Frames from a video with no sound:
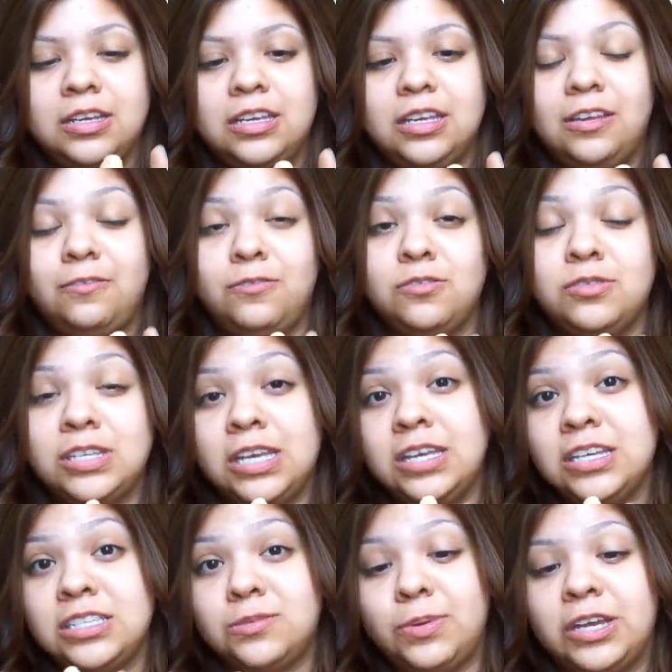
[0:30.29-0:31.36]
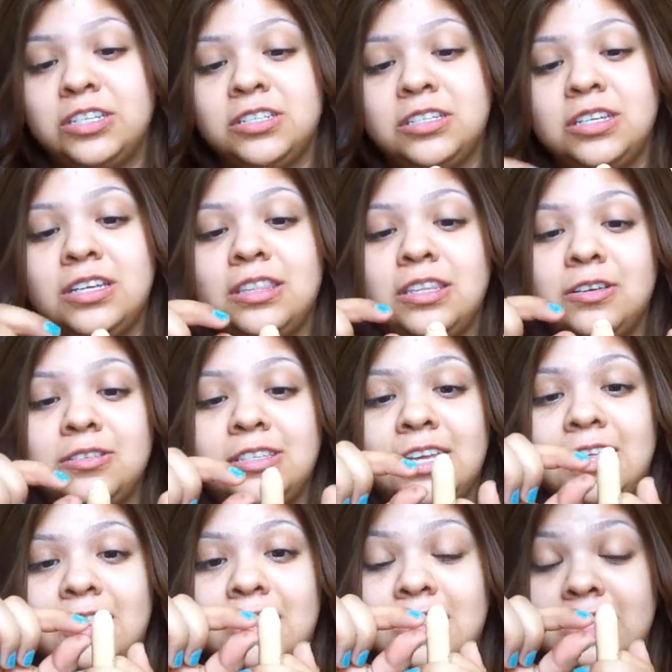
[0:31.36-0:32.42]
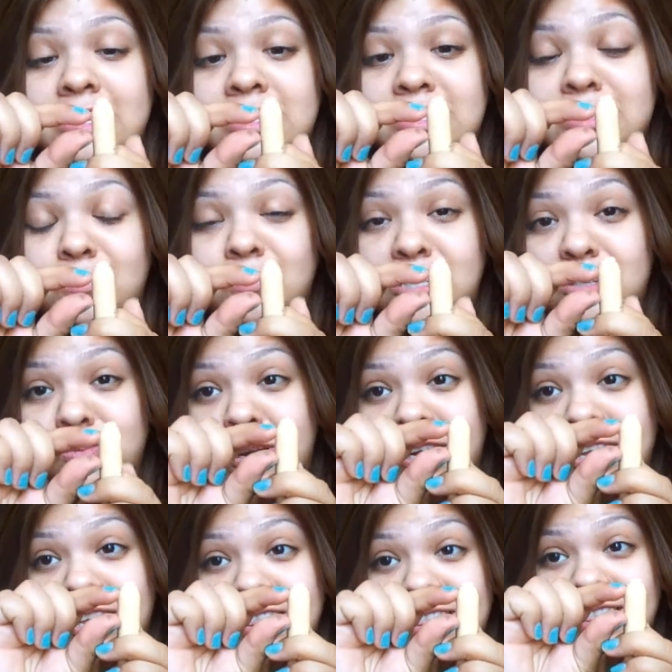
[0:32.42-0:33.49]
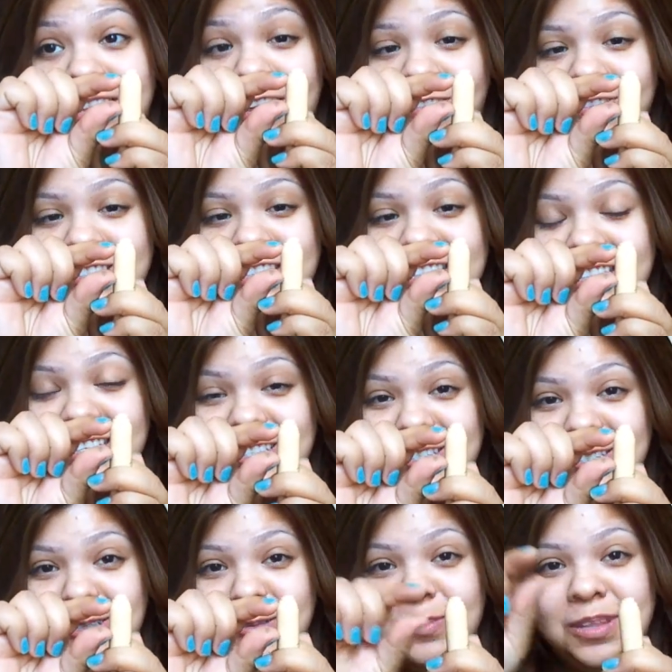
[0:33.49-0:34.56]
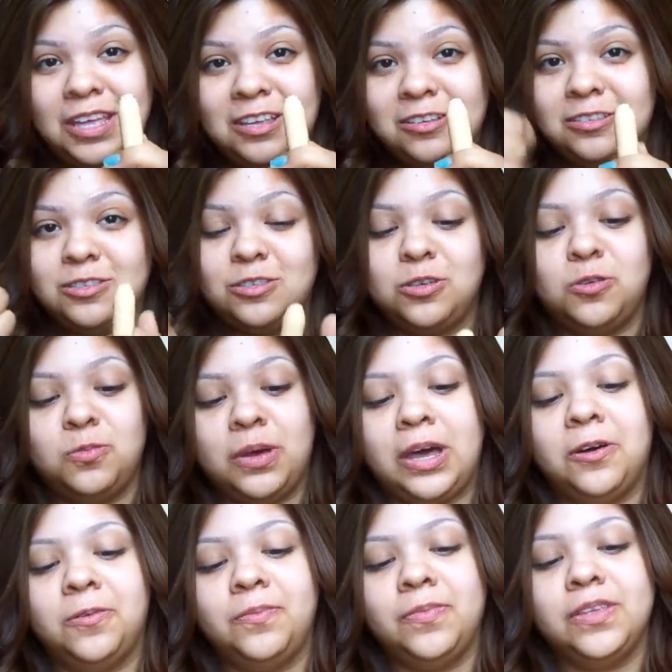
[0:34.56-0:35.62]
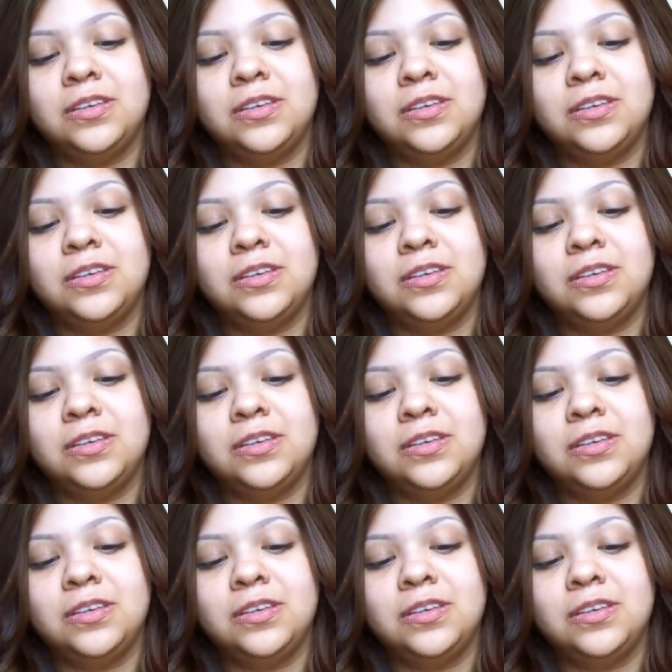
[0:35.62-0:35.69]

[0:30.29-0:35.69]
if you take a spatula, there's like this much product left in the tube that you can scoop out.